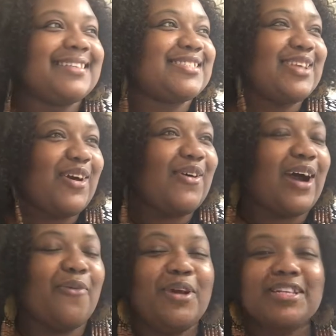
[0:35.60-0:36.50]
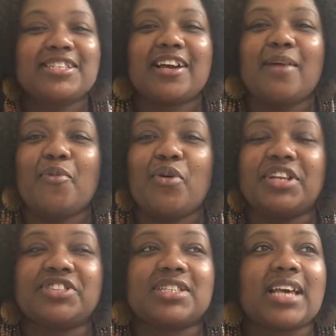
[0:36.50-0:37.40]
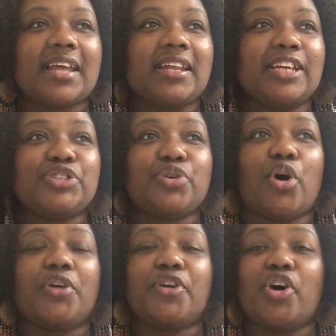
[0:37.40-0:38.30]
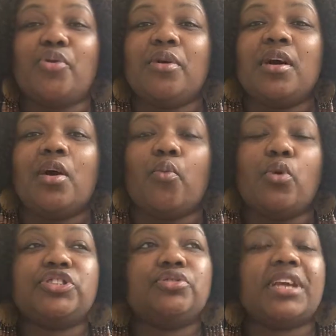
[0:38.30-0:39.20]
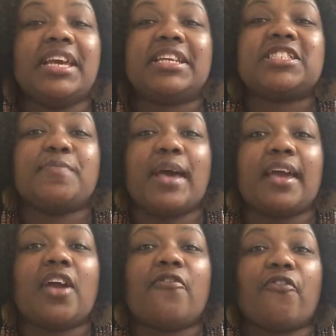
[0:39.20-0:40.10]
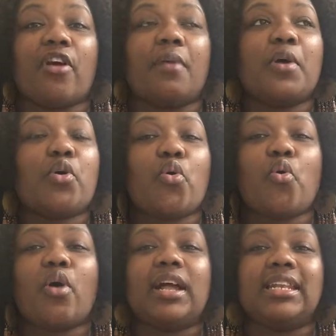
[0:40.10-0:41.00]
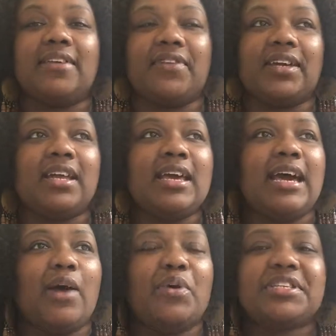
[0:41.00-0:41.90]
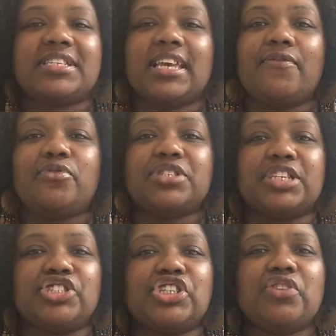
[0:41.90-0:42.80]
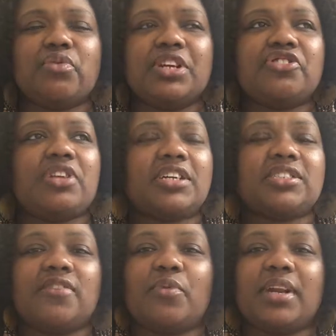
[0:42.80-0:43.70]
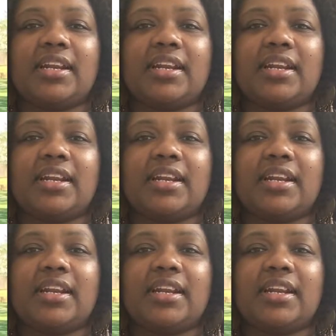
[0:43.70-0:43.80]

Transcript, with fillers: So I wanted to come on and just kind of let you all know what you can expect from Core Living. I wanted to give you just a general introduction of what